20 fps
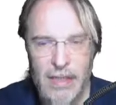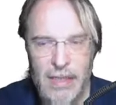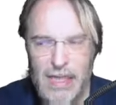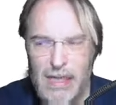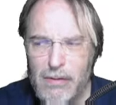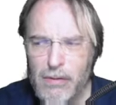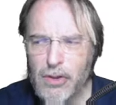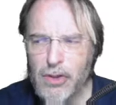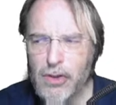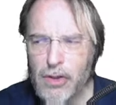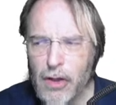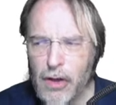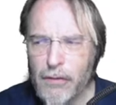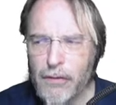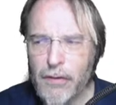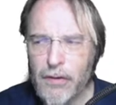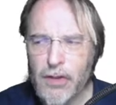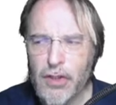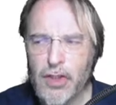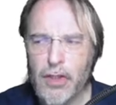SQL
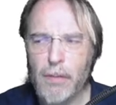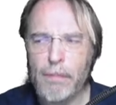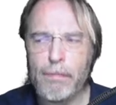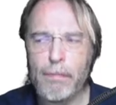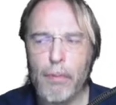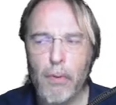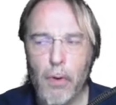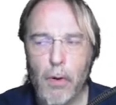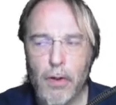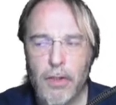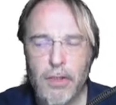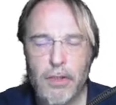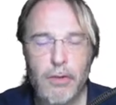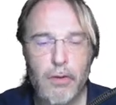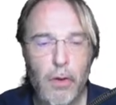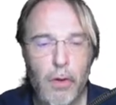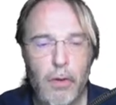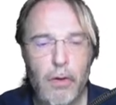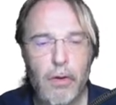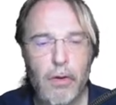Server supports
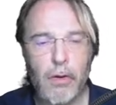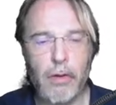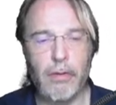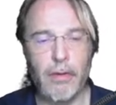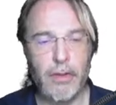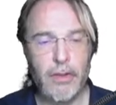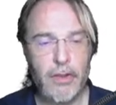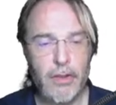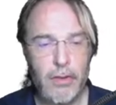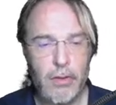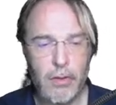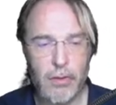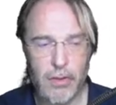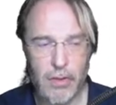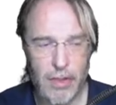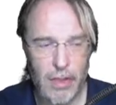concurrent use.